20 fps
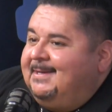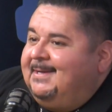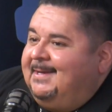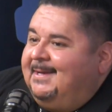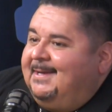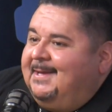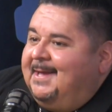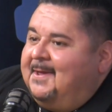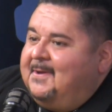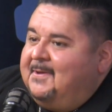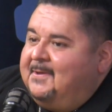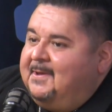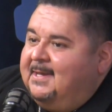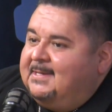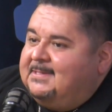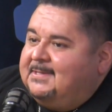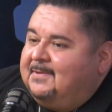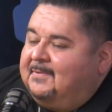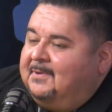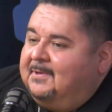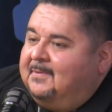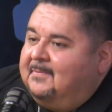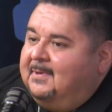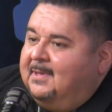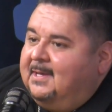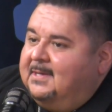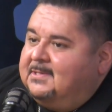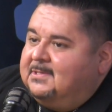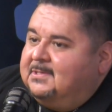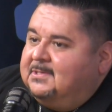I know you guys have a good
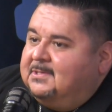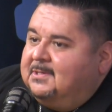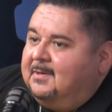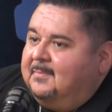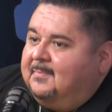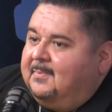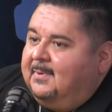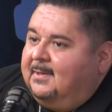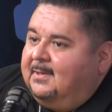relationship.